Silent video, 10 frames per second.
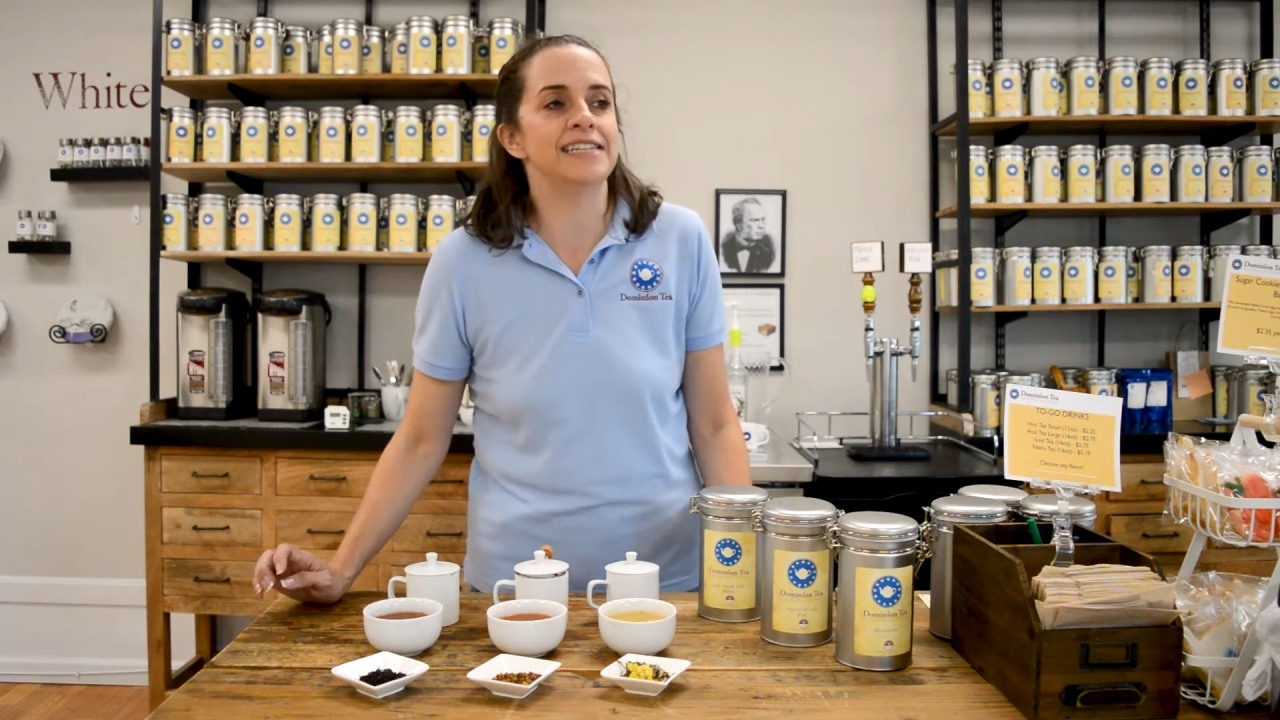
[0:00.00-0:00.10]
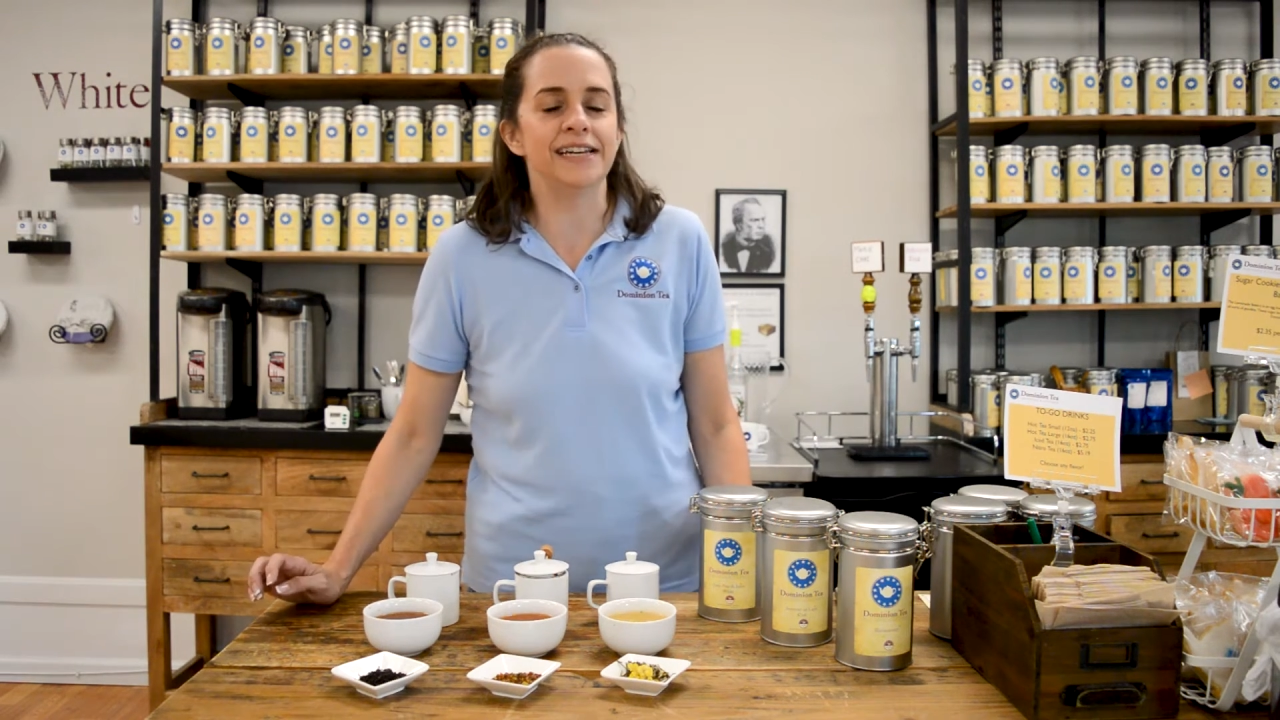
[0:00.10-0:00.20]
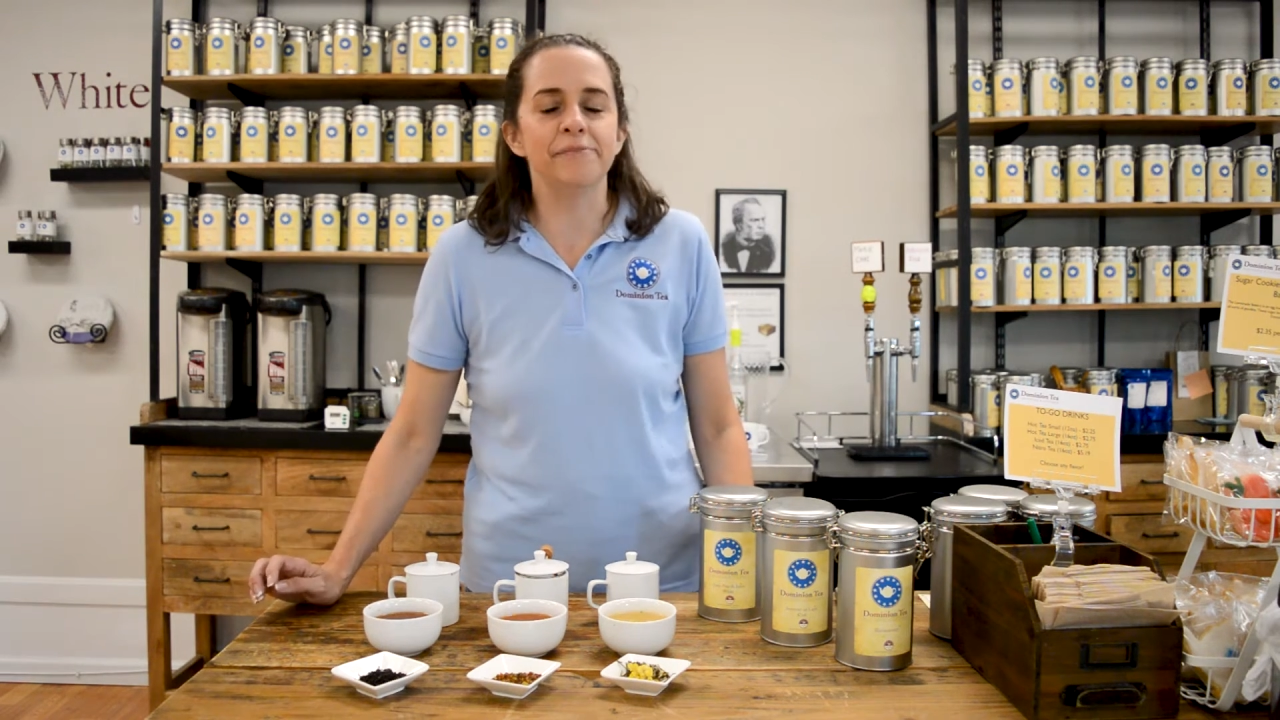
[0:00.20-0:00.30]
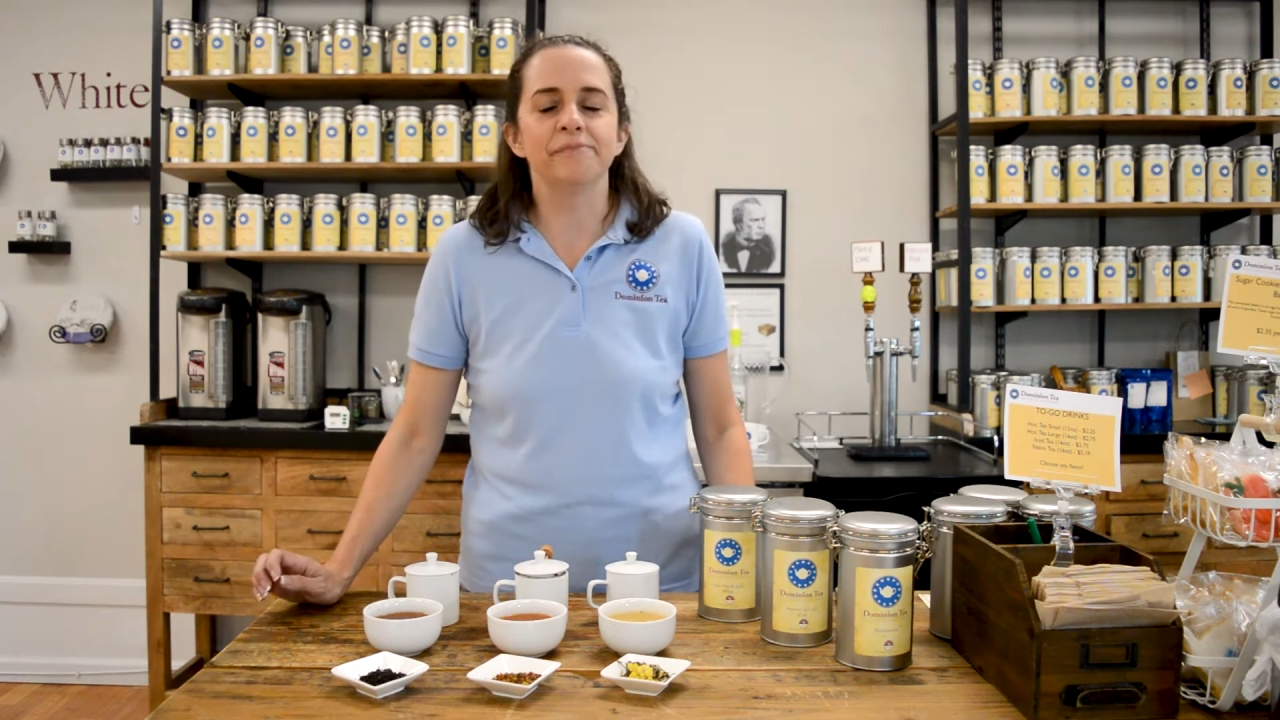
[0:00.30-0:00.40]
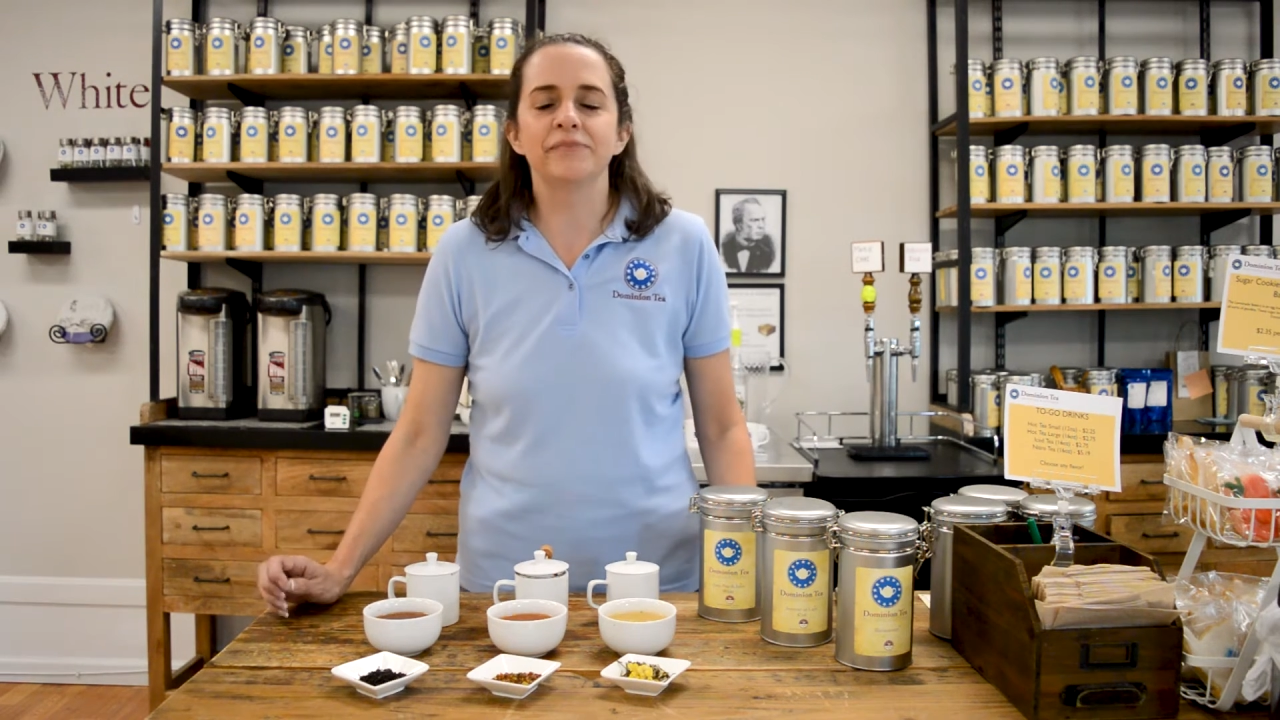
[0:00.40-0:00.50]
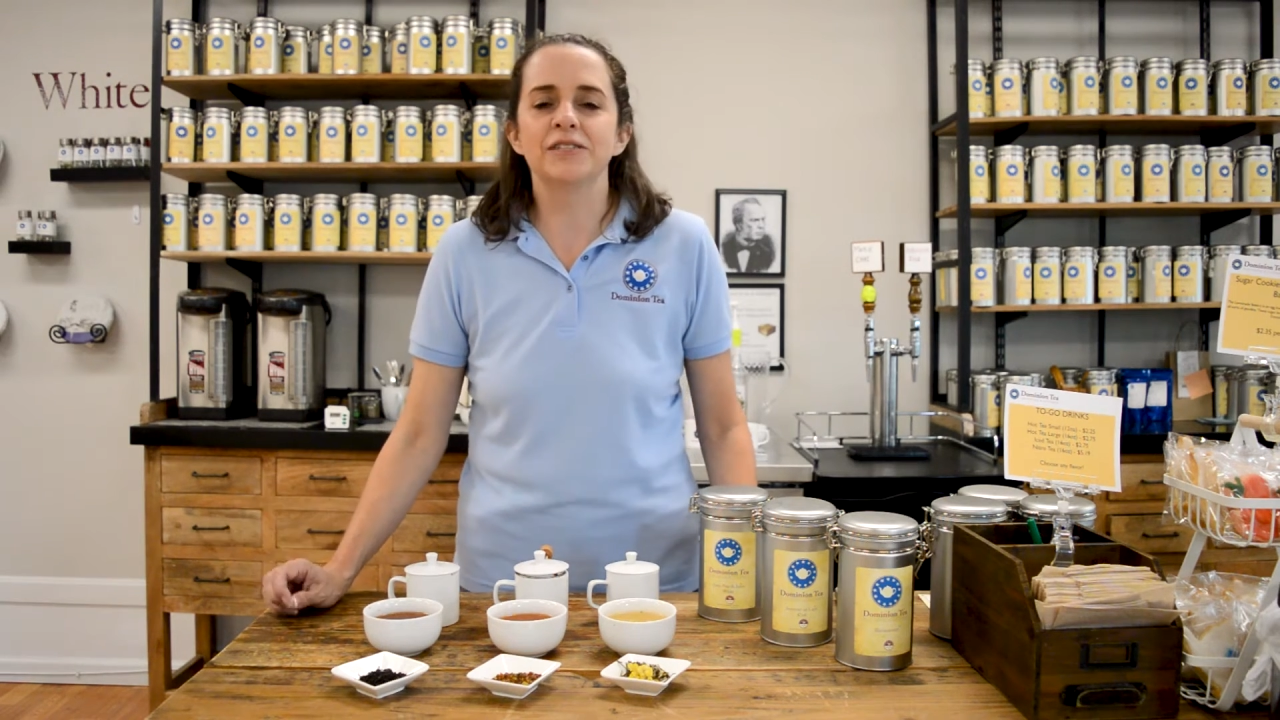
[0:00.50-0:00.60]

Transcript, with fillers: tea.